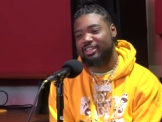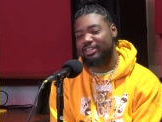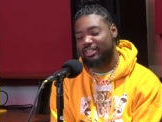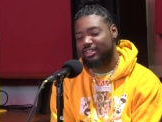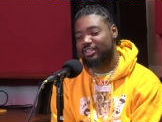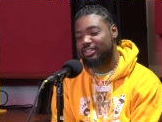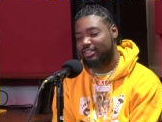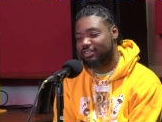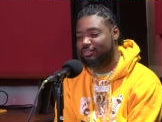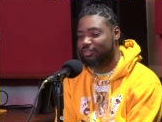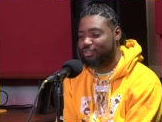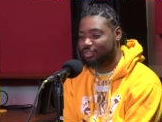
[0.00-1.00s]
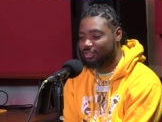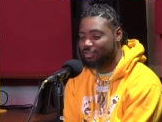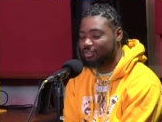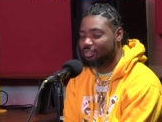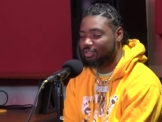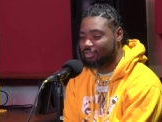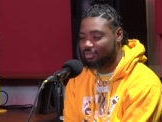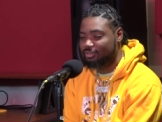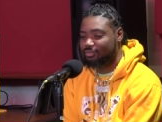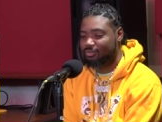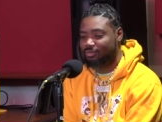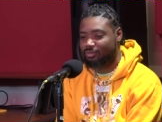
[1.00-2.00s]
Yeah. For sure.
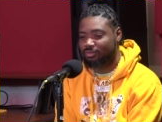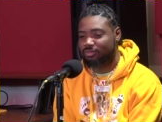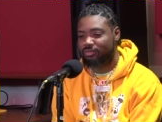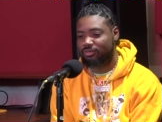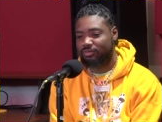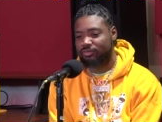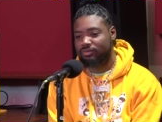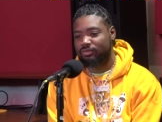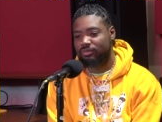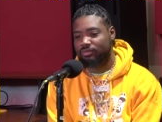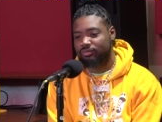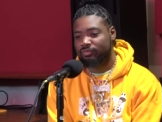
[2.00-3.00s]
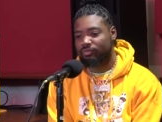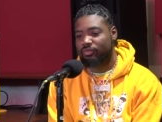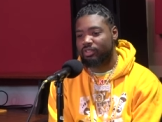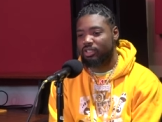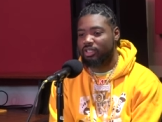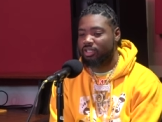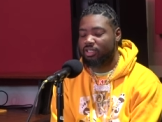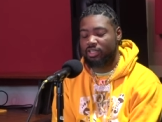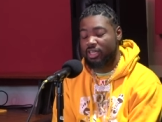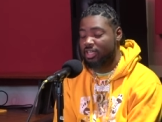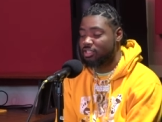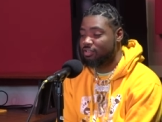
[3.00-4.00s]
How, how did you come up with your name? Uh
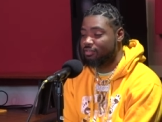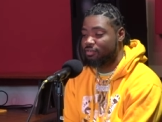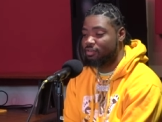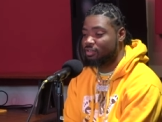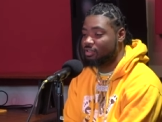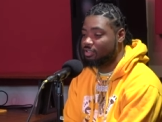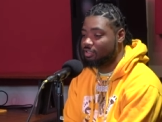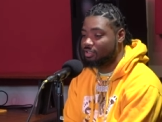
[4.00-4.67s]
KT Foreign.